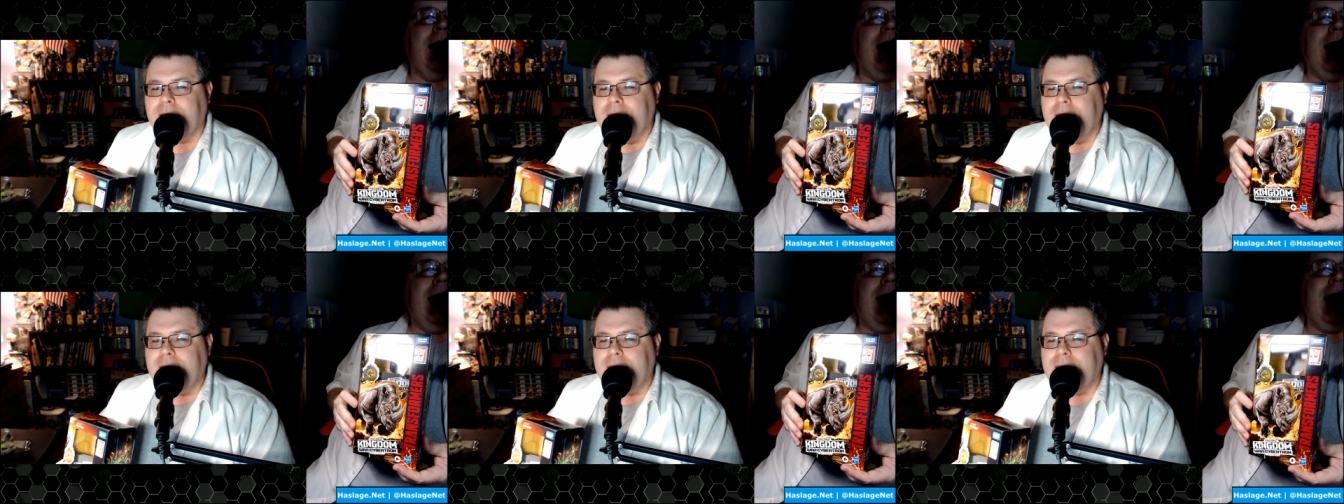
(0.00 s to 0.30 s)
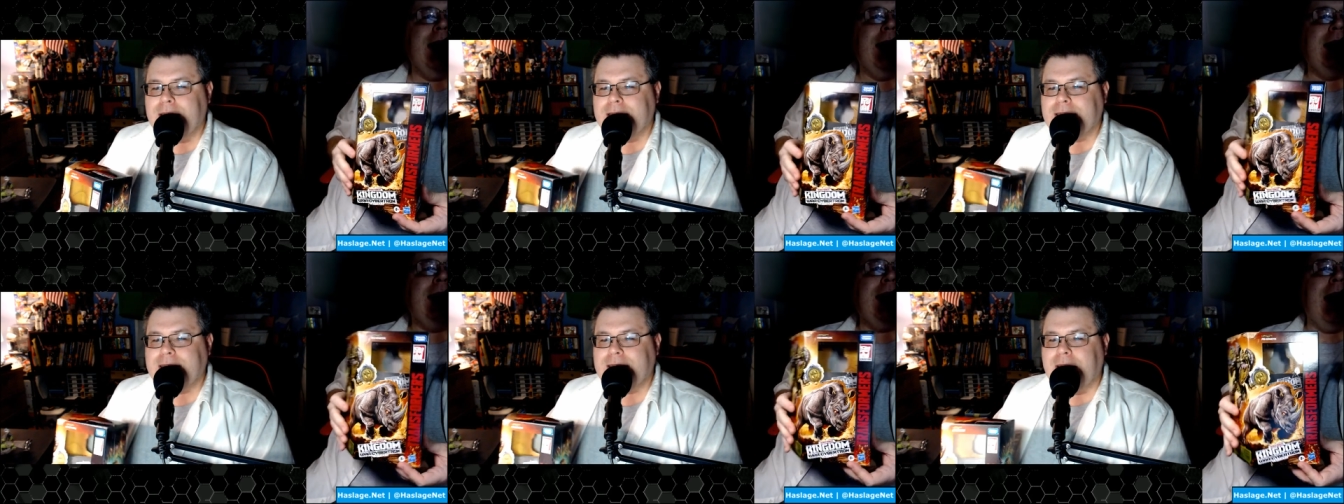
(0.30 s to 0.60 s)
It
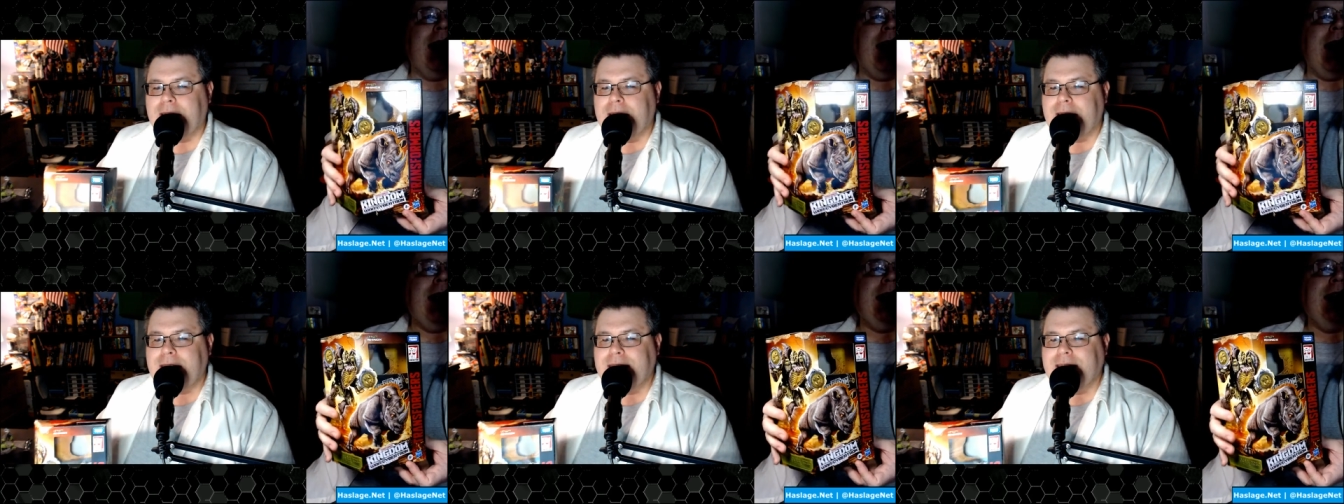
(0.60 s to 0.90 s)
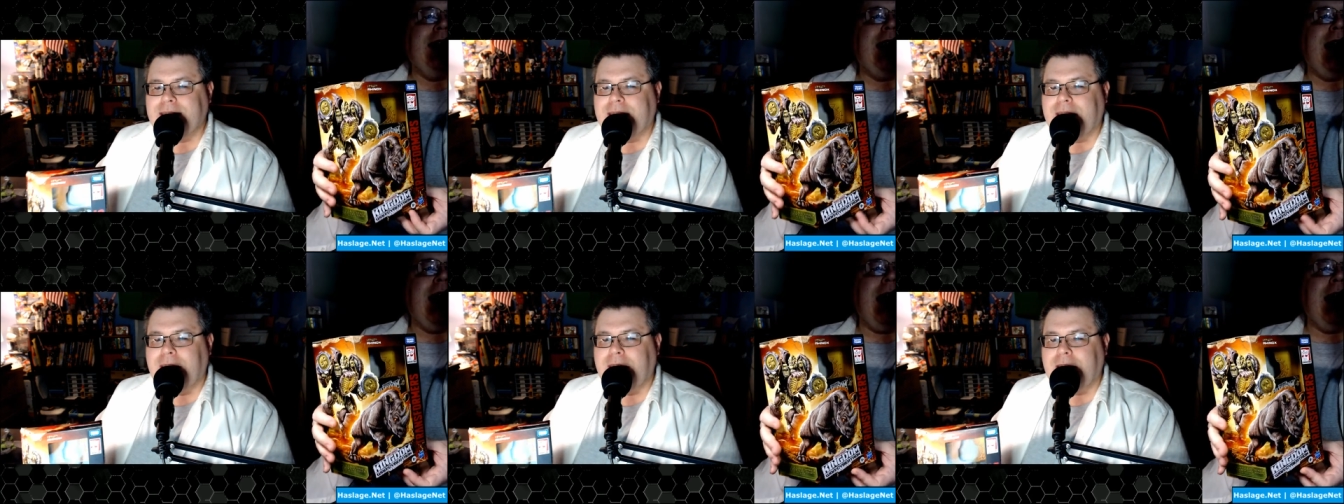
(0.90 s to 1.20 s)
is the nice
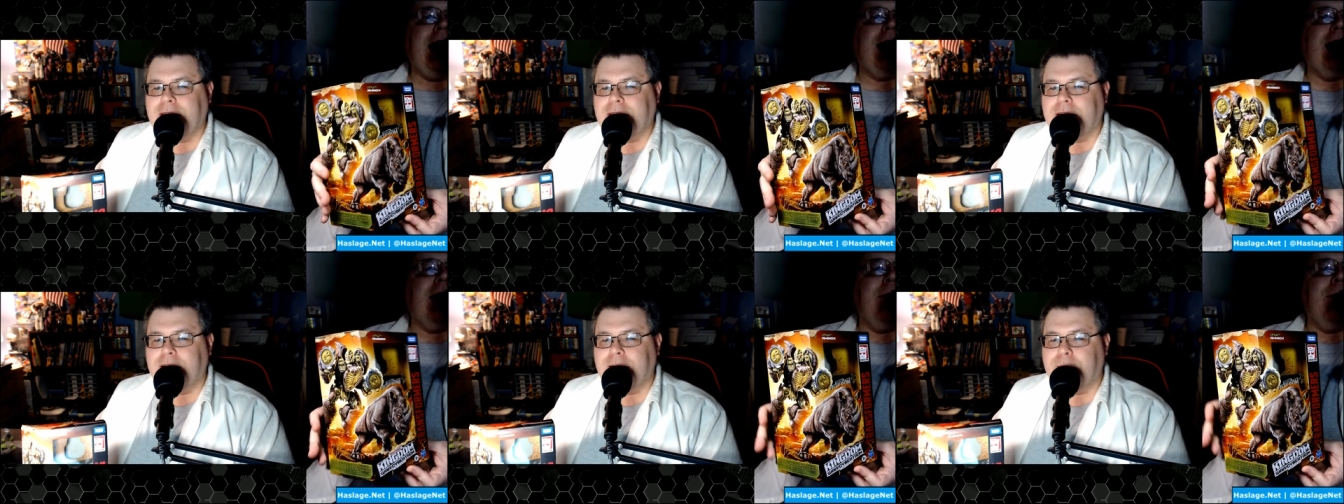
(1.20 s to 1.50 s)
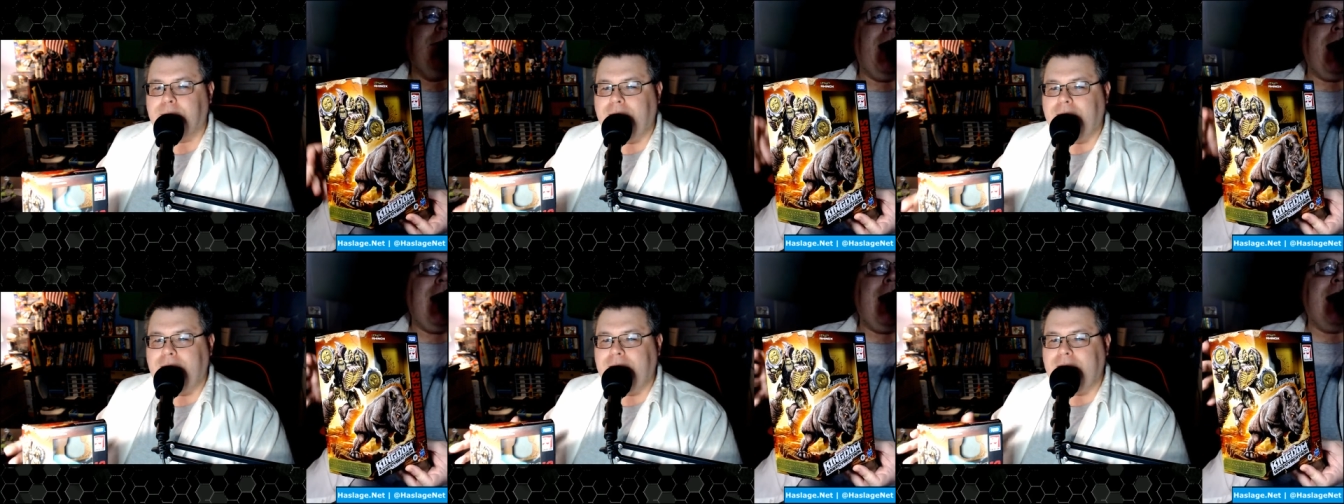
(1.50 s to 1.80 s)
Kingdom
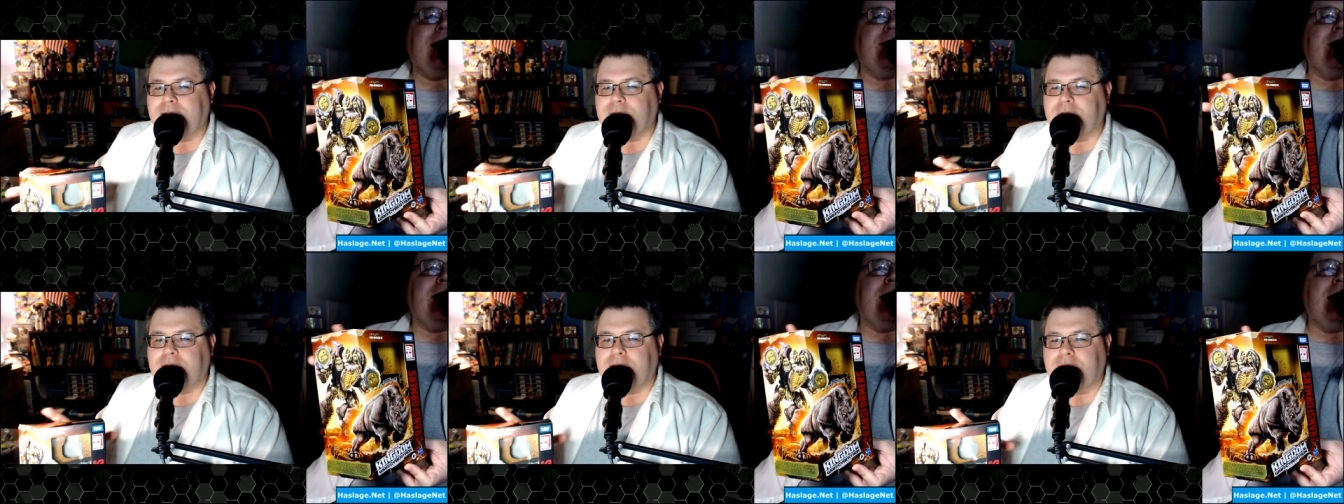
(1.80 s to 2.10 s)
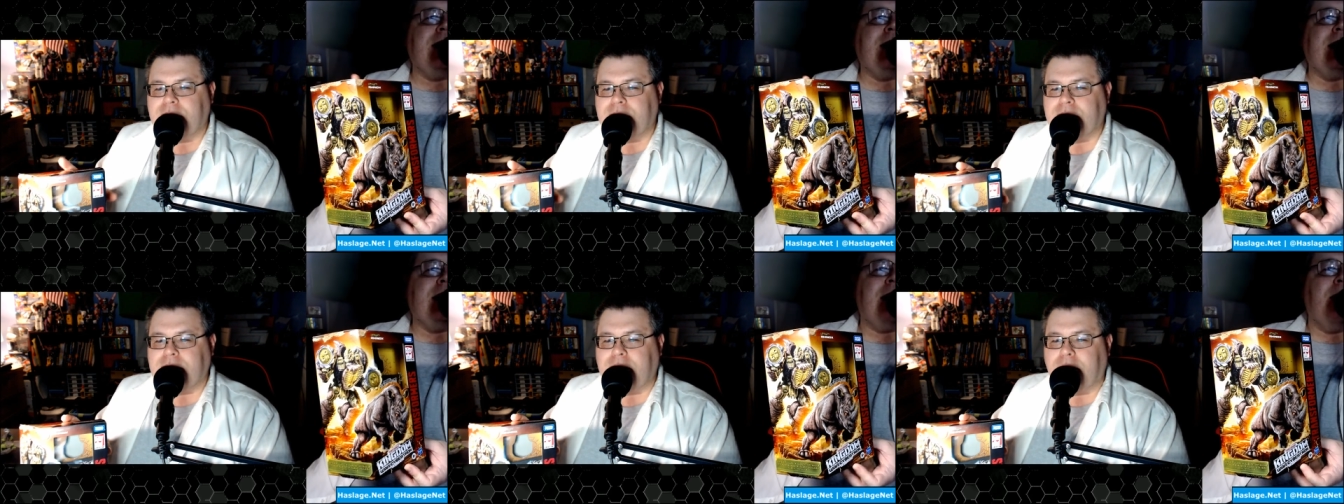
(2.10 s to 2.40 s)
box with
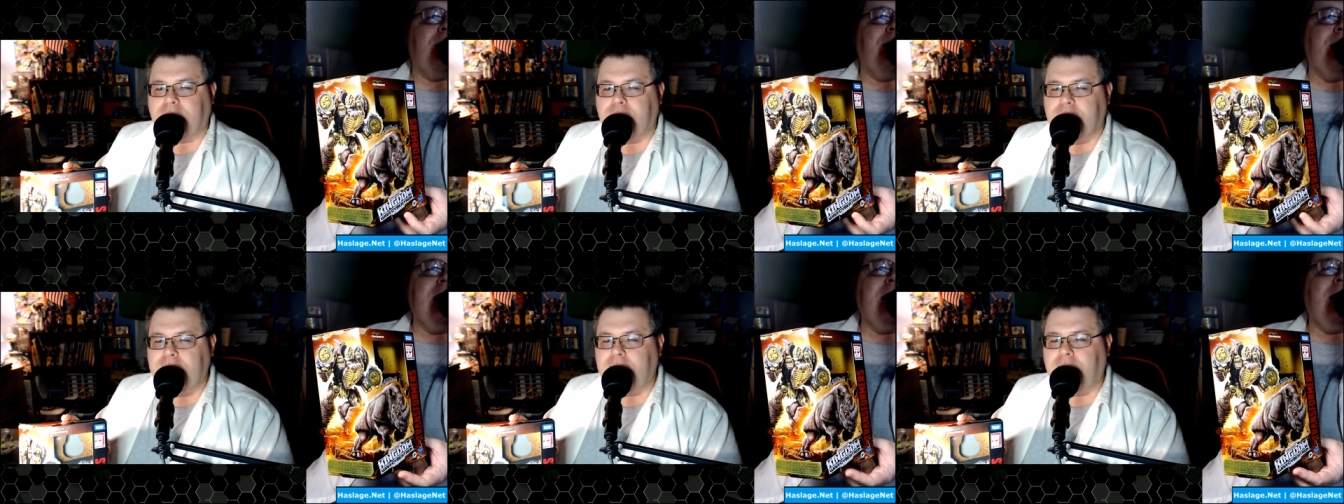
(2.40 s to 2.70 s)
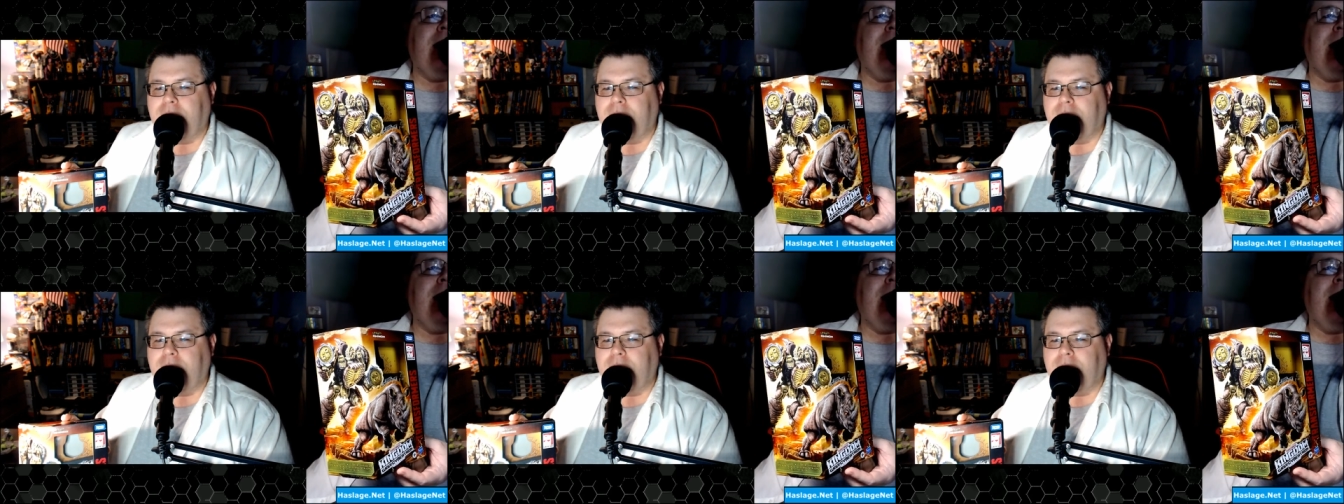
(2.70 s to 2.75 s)
just a real